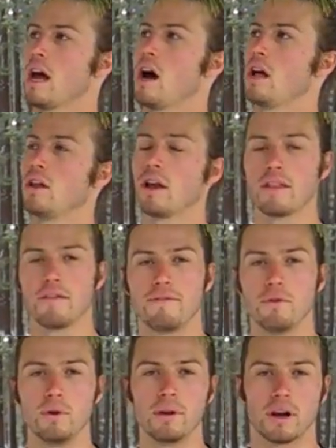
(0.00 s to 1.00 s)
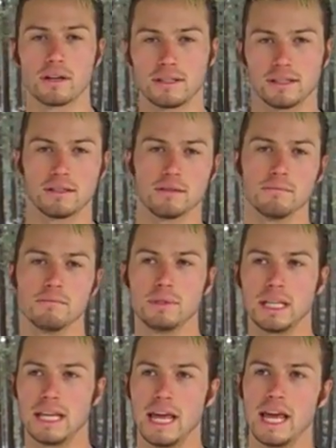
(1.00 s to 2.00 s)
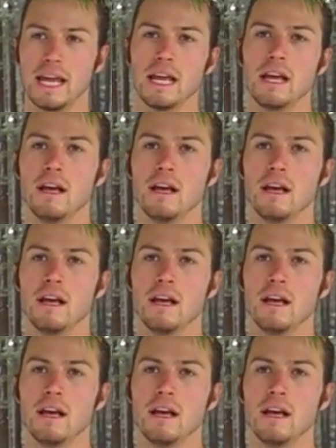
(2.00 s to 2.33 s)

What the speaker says: a lot of the food in our system today